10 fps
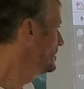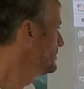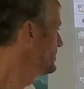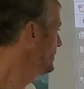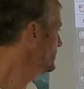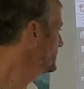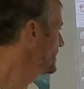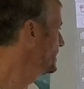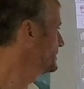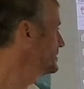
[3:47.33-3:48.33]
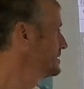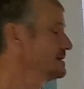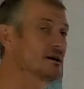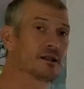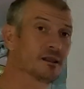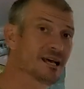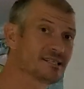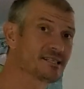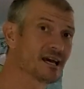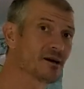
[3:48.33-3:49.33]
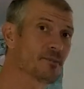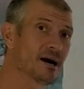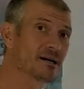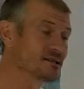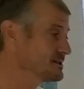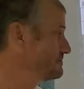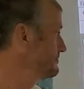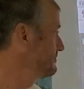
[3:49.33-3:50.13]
Bill says, "Let's take a bus."